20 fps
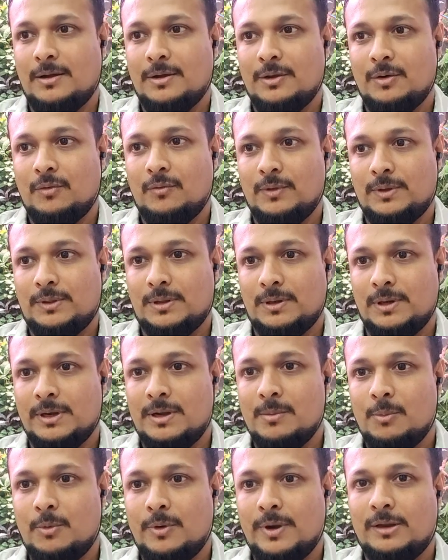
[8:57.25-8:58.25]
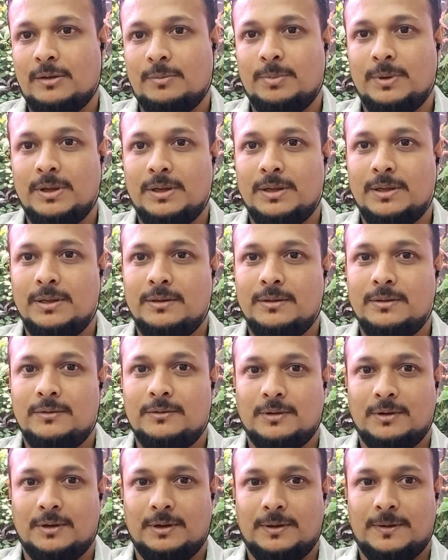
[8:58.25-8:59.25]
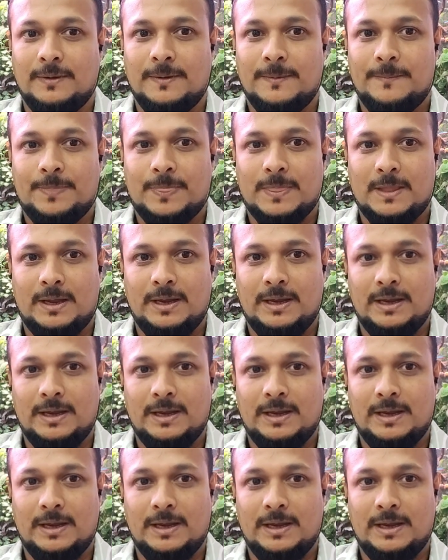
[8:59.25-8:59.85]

with little more experience, I